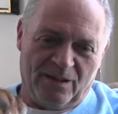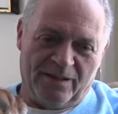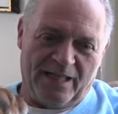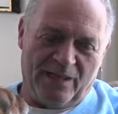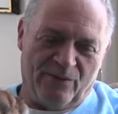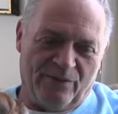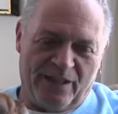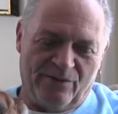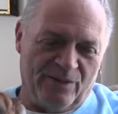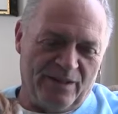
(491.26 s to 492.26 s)
And that,
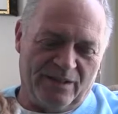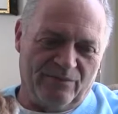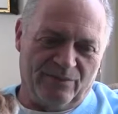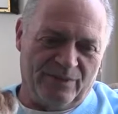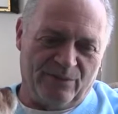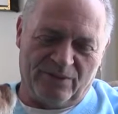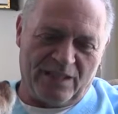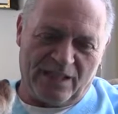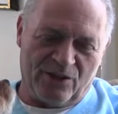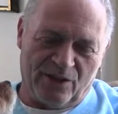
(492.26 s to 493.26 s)
that, was, it, that was
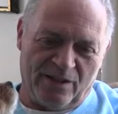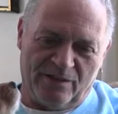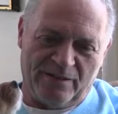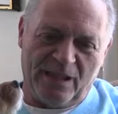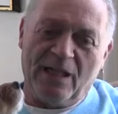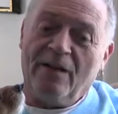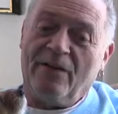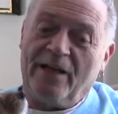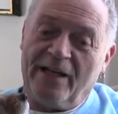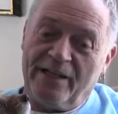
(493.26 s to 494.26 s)
not good.
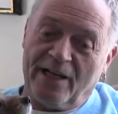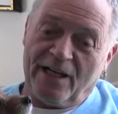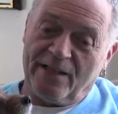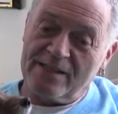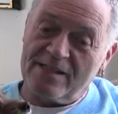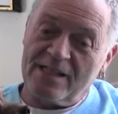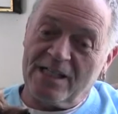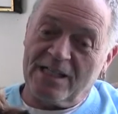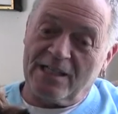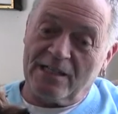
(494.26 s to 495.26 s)
Then, uh, let's
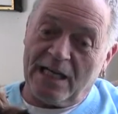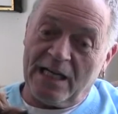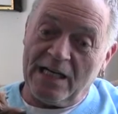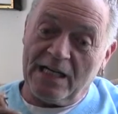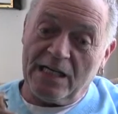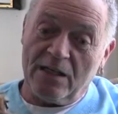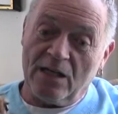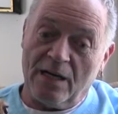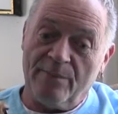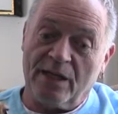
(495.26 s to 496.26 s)
see, in 80
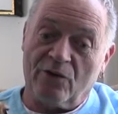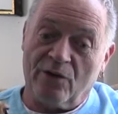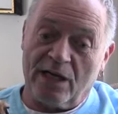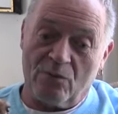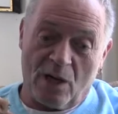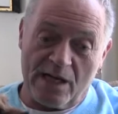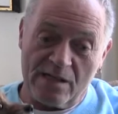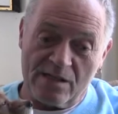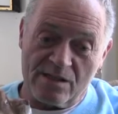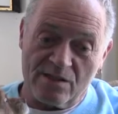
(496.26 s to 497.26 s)
I met Craig
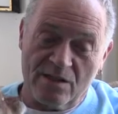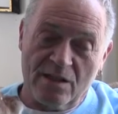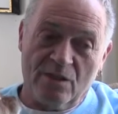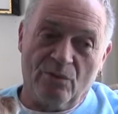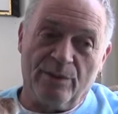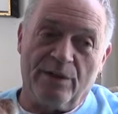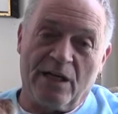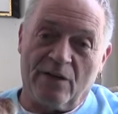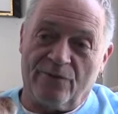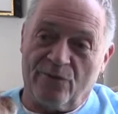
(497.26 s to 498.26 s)
Weiss, we were
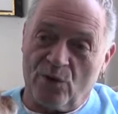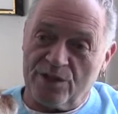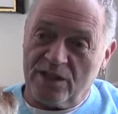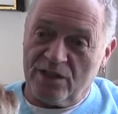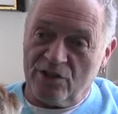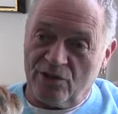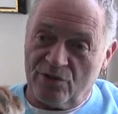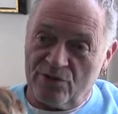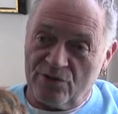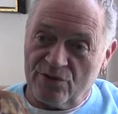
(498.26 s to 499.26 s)
together 14
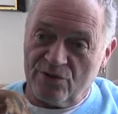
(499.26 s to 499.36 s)
years.